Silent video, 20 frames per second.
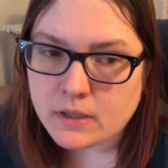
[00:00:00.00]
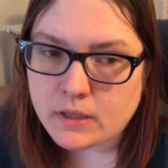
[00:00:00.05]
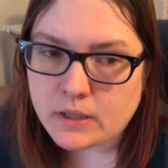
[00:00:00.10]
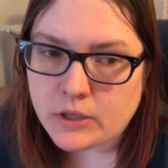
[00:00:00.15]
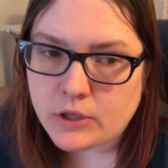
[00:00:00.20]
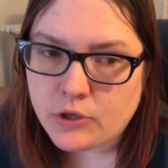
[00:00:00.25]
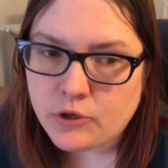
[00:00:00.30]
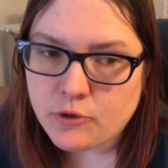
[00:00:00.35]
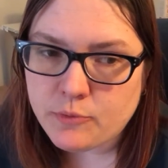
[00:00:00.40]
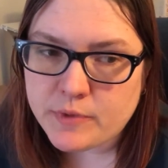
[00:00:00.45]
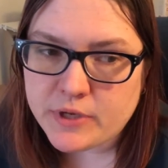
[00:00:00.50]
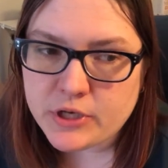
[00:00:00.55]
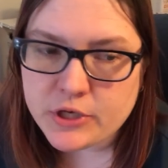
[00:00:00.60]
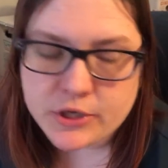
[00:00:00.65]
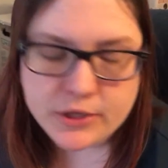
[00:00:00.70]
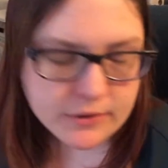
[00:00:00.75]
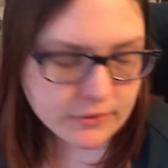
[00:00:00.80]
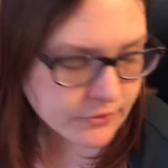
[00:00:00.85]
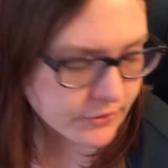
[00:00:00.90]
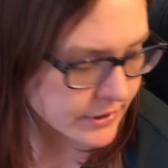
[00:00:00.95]
human
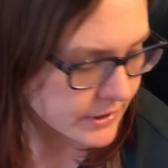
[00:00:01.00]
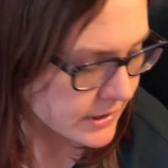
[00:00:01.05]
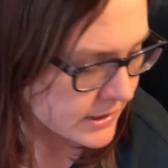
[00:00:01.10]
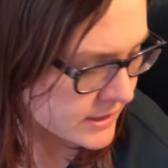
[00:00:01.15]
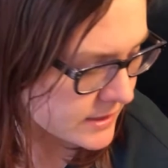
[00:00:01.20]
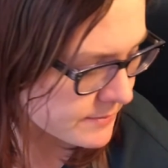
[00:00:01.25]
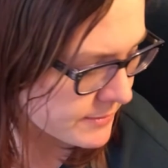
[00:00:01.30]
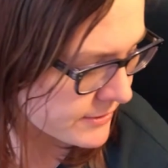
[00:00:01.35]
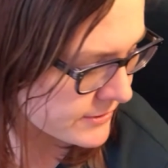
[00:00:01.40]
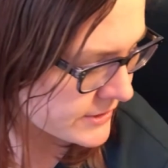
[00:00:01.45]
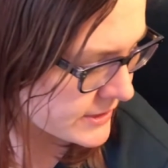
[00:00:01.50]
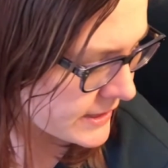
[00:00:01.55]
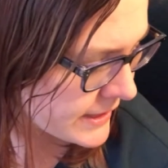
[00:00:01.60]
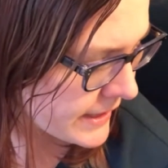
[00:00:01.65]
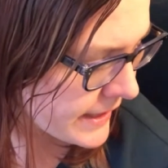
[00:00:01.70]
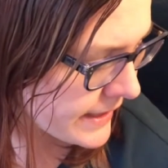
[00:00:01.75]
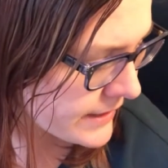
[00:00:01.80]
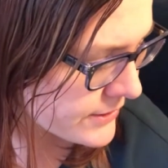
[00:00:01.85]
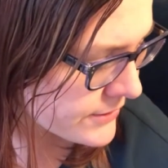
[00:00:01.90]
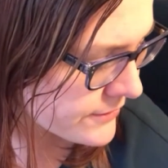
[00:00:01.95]
children as opposed to
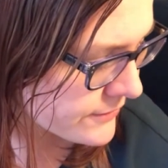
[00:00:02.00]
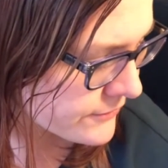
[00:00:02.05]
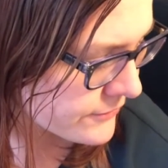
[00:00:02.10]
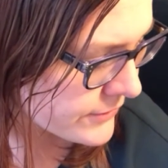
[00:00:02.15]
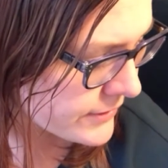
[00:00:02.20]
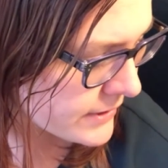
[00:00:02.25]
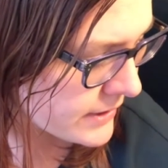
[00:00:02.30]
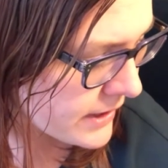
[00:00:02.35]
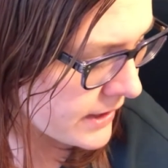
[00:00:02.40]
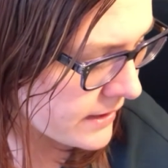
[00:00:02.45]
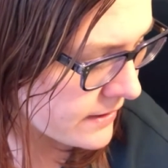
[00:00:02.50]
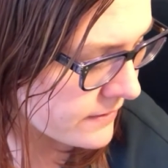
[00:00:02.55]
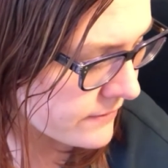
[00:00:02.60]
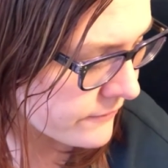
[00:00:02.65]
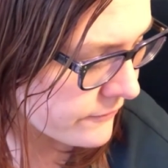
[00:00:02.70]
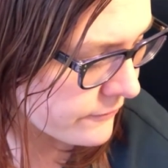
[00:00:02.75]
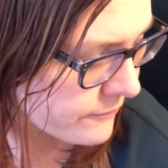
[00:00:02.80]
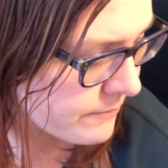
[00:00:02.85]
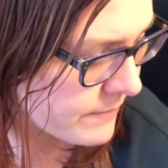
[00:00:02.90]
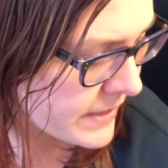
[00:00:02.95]
cat children have
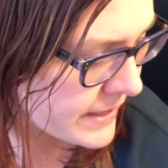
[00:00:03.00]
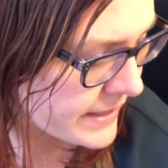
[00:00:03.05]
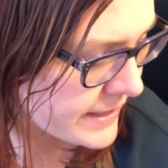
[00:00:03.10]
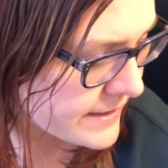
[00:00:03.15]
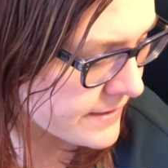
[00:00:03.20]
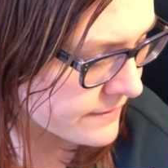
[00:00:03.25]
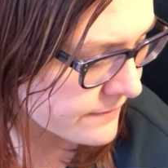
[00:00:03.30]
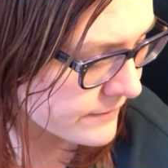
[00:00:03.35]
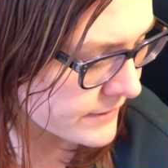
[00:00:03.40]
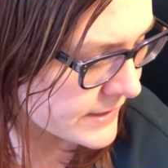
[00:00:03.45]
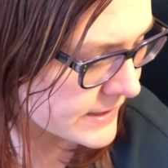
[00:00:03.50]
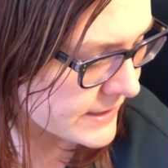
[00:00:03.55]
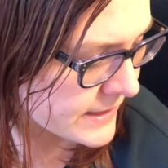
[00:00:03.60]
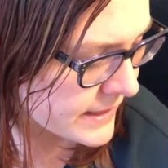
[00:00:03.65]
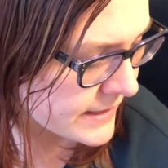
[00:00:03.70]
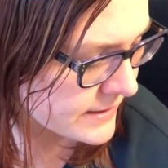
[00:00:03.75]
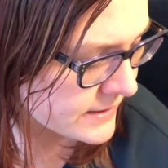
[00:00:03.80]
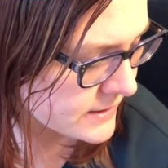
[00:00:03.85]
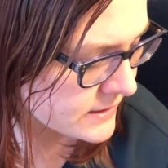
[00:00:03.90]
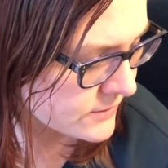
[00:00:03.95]
many different
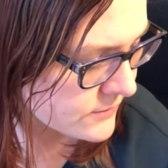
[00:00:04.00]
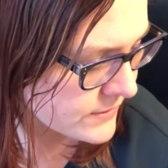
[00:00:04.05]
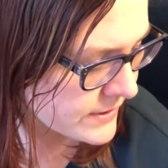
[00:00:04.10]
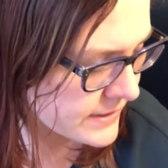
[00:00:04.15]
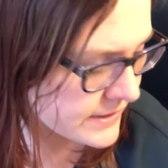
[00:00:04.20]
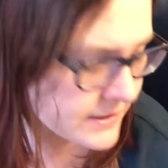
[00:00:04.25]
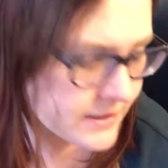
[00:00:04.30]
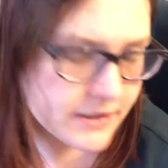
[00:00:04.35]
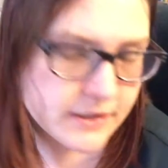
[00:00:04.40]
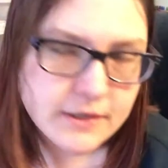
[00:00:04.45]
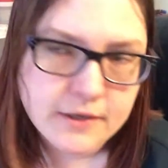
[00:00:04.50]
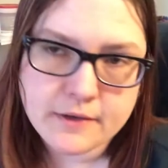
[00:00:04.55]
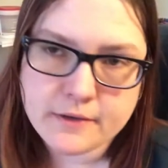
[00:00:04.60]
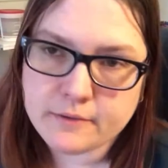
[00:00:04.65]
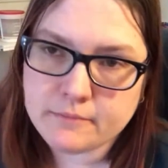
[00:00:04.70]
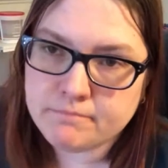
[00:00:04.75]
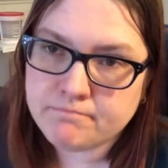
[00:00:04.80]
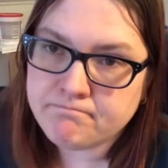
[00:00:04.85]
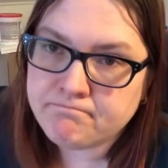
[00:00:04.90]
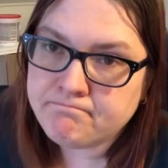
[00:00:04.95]
sized toys,
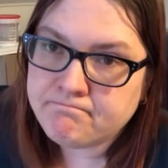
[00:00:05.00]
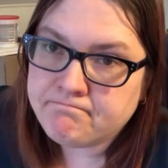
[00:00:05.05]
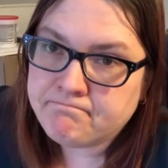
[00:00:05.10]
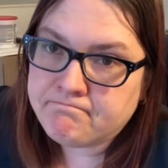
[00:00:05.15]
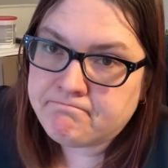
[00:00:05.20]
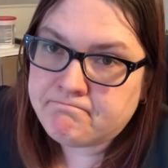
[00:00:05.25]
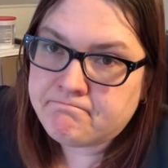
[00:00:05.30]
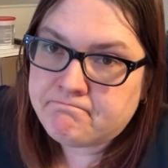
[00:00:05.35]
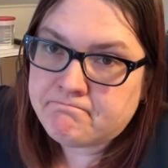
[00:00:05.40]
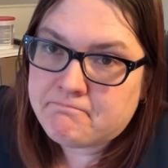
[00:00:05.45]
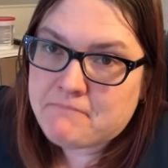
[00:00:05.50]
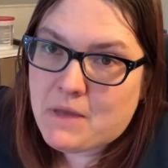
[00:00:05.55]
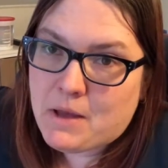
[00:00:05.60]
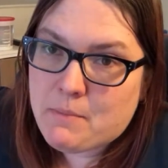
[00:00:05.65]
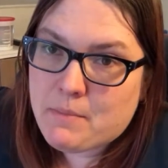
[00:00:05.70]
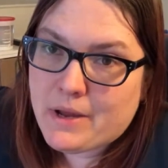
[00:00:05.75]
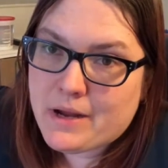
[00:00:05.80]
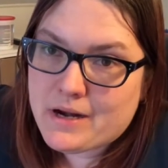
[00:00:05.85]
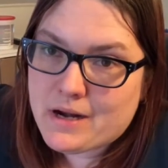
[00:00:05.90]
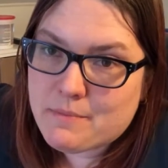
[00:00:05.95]
so that
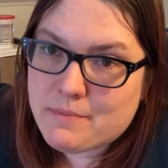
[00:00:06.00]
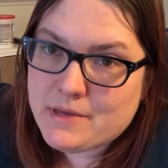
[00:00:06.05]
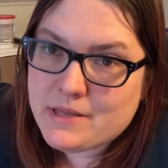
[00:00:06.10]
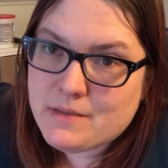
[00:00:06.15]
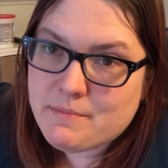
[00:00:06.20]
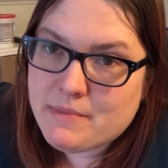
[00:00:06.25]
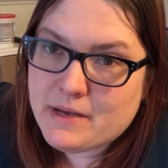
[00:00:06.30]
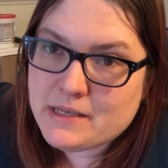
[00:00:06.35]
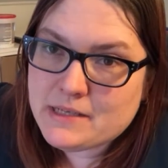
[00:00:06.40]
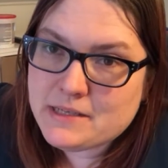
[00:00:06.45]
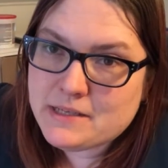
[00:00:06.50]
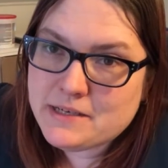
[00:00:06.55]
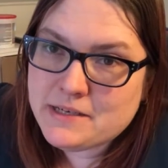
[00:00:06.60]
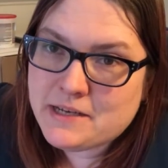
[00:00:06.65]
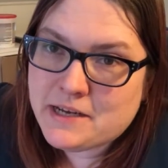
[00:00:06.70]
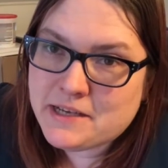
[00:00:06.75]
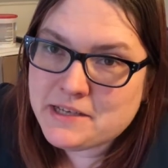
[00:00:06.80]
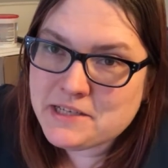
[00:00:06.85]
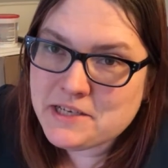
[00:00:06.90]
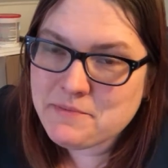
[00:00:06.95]
may not be the best thing to
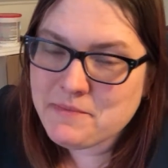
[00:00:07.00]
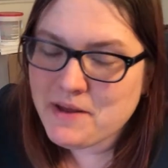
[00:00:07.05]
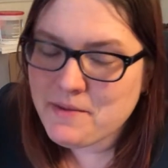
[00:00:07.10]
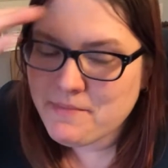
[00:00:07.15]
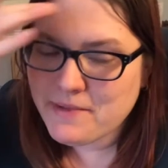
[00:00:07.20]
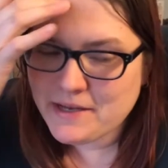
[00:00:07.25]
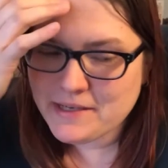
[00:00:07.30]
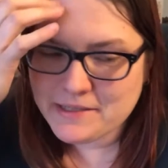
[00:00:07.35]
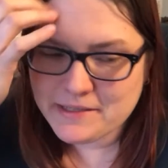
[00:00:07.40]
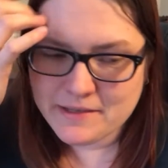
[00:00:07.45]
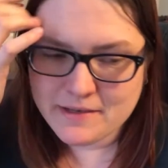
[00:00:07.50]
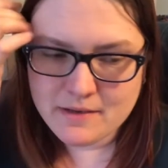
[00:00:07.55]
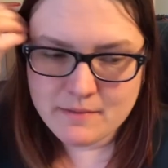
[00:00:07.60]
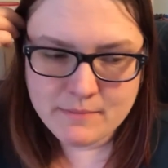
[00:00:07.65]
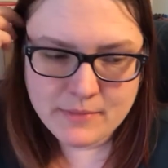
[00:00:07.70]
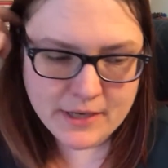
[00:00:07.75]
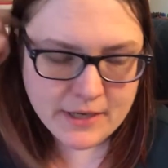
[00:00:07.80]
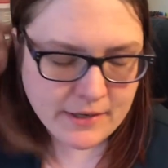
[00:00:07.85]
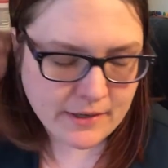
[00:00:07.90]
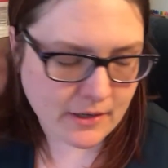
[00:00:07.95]
estimate based on,
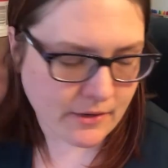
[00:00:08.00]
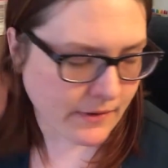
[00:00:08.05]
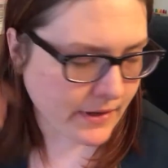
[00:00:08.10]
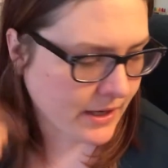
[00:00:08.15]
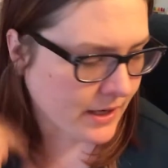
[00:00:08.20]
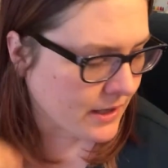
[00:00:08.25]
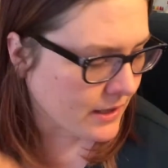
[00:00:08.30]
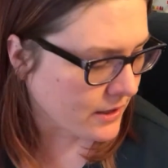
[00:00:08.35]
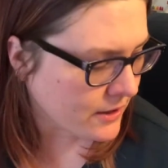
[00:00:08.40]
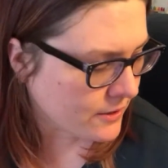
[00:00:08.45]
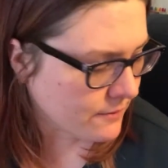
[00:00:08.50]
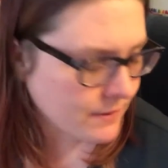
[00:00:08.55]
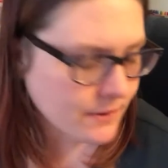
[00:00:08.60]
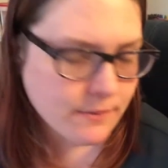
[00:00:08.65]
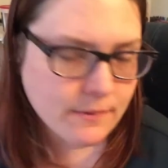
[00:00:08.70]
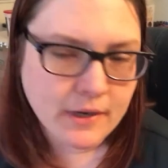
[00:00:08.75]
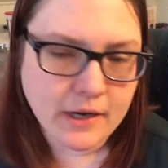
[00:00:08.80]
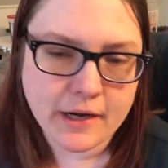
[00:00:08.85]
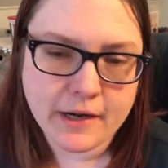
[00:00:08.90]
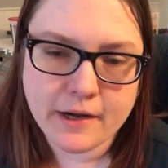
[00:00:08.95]
but you know, I gotta go with
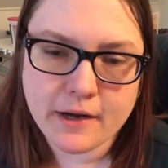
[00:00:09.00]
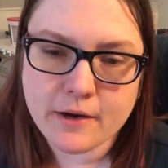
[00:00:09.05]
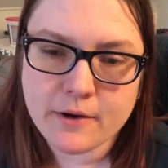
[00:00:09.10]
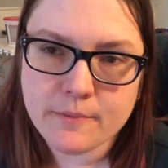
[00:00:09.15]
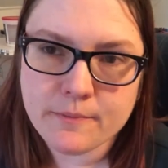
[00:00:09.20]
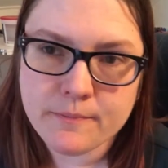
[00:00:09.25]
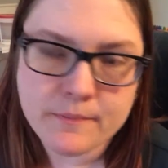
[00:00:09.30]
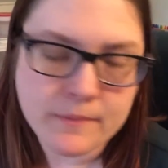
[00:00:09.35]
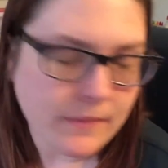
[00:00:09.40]
what I know.